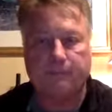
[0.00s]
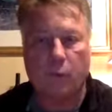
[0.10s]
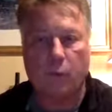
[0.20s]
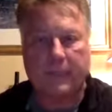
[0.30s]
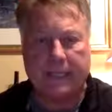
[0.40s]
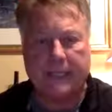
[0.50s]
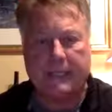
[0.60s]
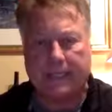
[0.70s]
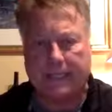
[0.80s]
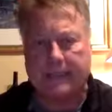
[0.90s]
We like
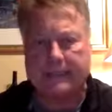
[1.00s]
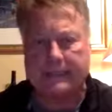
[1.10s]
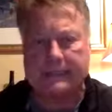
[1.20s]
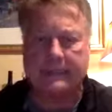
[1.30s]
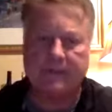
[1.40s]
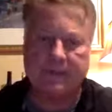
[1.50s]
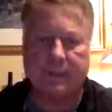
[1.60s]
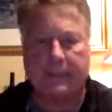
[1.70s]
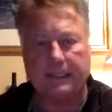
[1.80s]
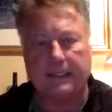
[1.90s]
the elegance, the
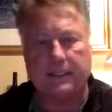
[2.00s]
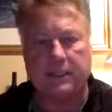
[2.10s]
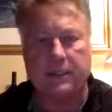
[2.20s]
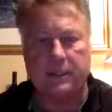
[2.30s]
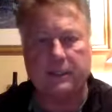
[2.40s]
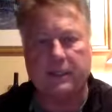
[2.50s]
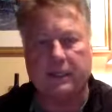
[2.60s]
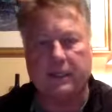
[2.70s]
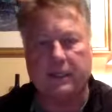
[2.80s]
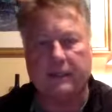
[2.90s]
vanilla, the
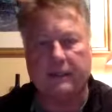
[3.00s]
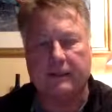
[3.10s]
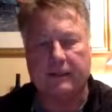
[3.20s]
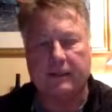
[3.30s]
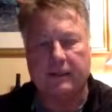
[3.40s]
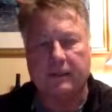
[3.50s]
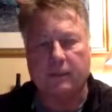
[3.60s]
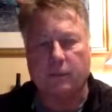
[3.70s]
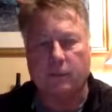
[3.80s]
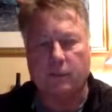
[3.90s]
toasty kind of
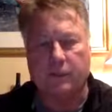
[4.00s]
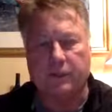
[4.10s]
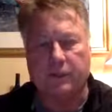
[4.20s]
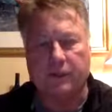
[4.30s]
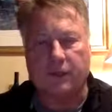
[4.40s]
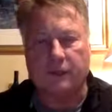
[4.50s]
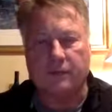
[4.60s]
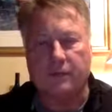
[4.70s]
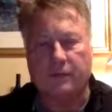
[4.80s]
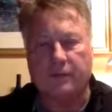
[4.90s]
roasted
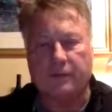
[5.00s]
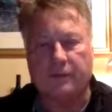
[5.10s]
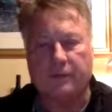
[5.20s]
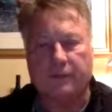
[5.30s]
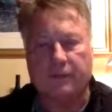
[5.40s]
notes of the